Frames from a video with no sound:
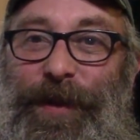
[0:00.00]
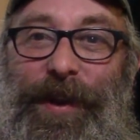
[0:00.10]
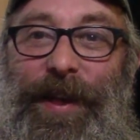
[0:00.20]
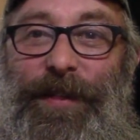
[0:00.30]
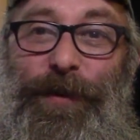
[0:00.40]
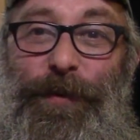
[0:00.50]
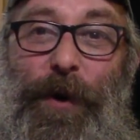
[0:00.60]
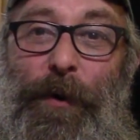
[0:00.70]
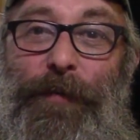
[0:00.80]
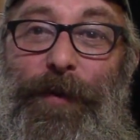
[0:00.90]
to get to
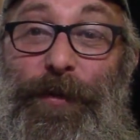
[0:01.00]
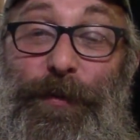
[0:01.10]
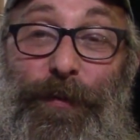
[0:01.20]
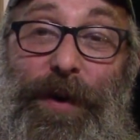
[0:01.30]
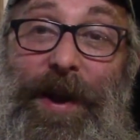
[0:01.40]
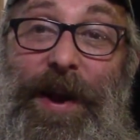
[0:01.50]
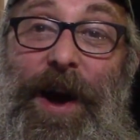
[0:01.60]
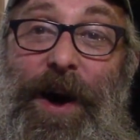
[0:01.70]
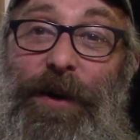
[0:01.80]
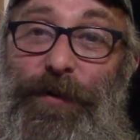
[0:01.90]
over
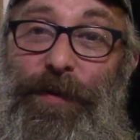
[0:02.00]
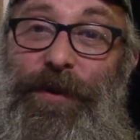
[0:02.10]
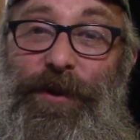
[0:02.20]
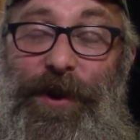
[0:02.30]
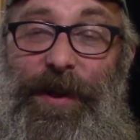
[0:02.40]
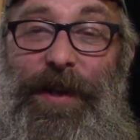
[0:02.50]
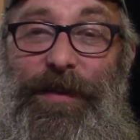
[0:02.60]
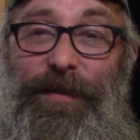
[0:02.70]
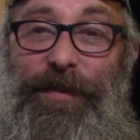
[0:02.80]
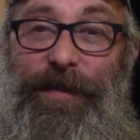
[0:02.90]
300
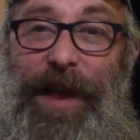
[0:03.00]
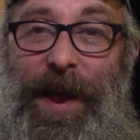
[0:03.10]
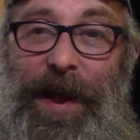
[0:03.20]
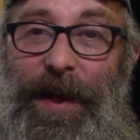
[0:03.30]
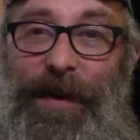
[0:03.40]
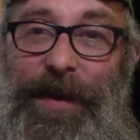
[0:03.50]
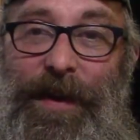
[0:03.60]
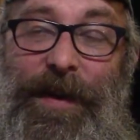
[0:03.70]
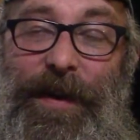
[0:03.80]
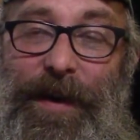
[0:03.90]
chickens and
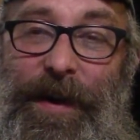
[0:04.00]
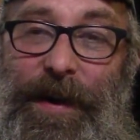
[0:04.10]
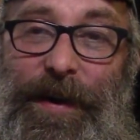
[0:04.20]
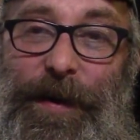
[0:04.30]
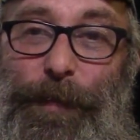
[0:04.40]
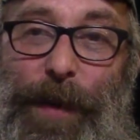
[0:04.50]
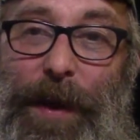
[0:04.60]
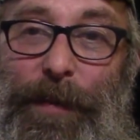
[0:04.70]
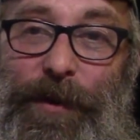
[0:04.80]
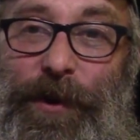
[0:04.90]

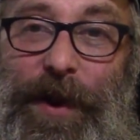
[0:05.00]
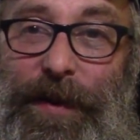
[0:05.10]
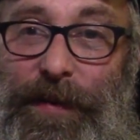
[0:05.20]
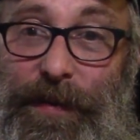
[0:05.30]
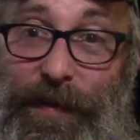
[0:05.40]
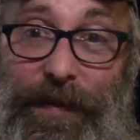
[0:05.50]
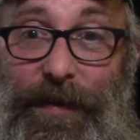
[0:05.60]
baby chicks,